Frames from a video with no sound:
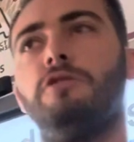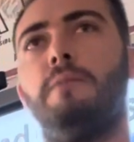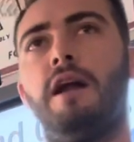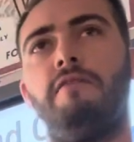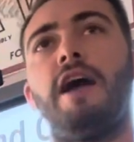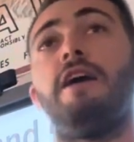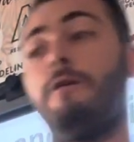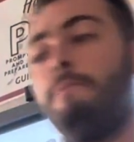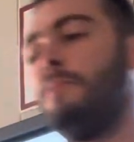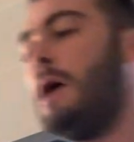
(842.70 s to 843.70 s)
amount of air.
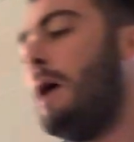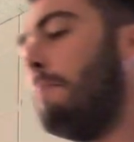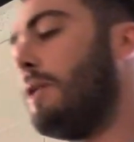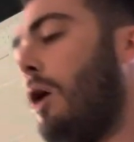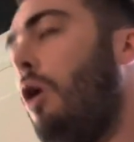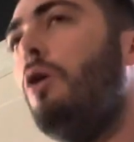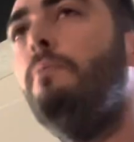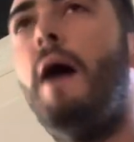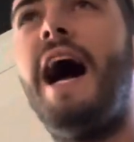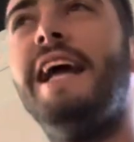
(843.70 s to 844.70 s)
But the
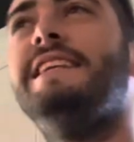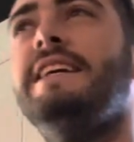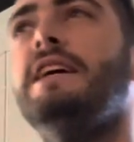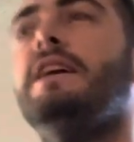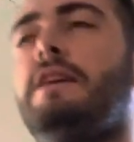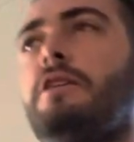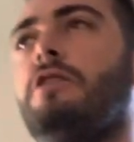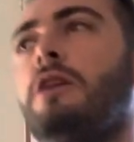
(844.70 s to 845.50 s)
whole idea here